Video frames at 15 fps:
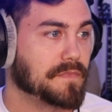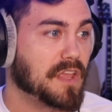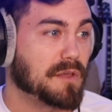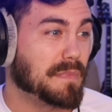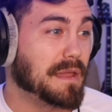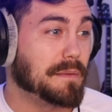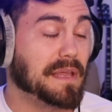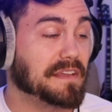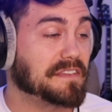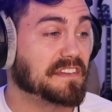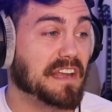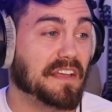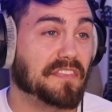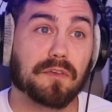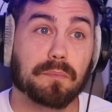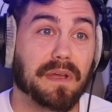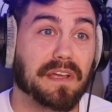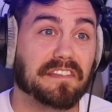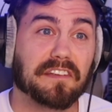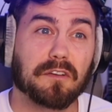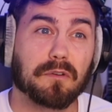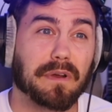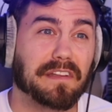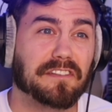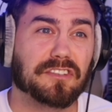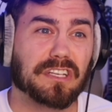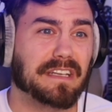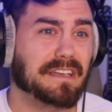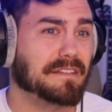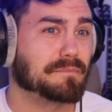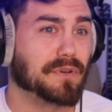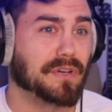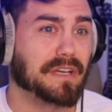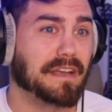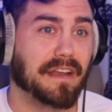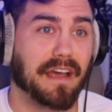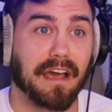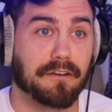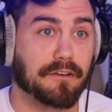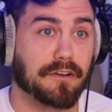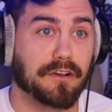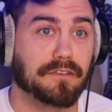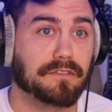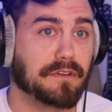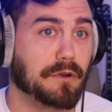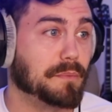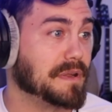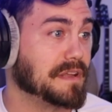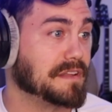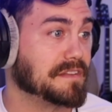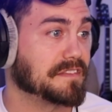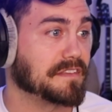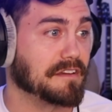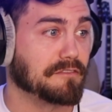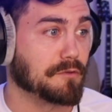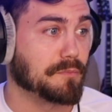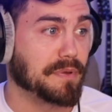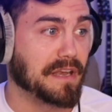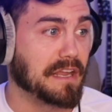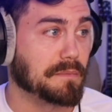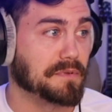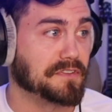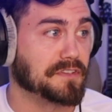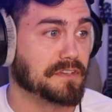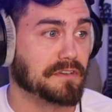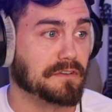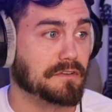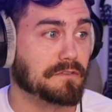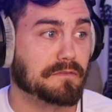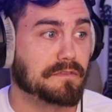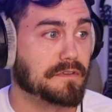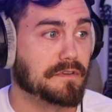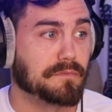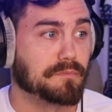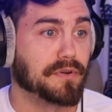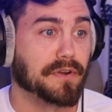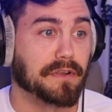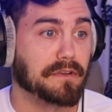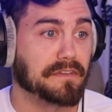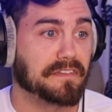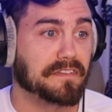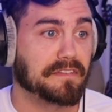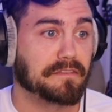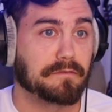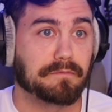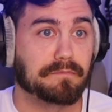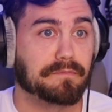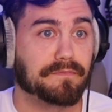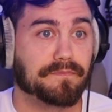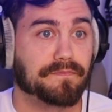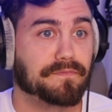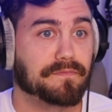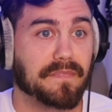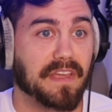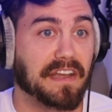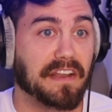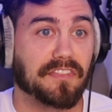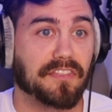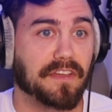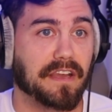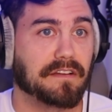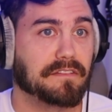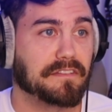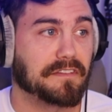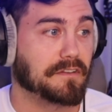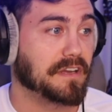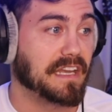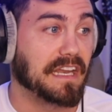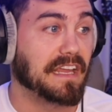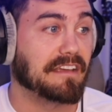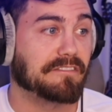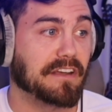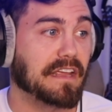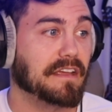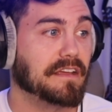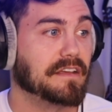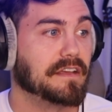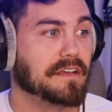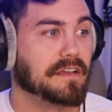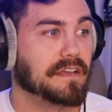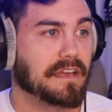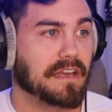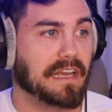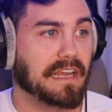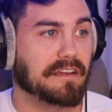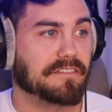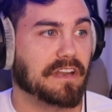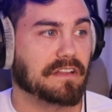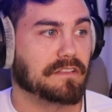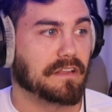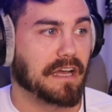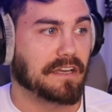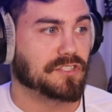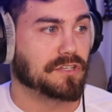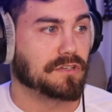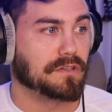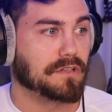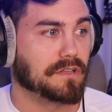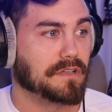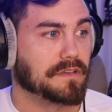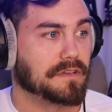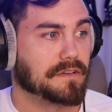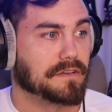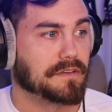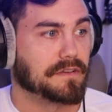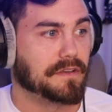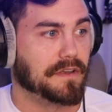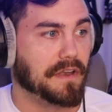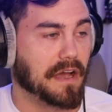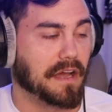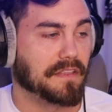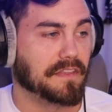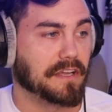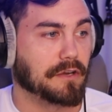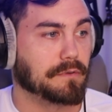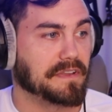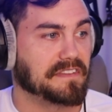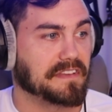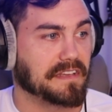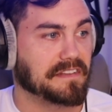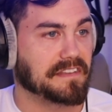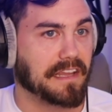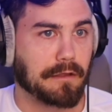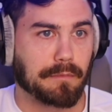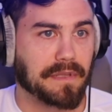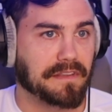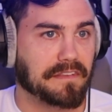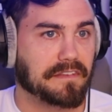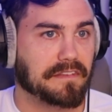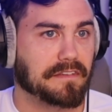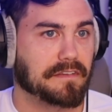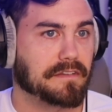Maybe it's not the best question, but I don't know. Nobody's ever been able to produce anything. So can you give any logical non-linguistic statements?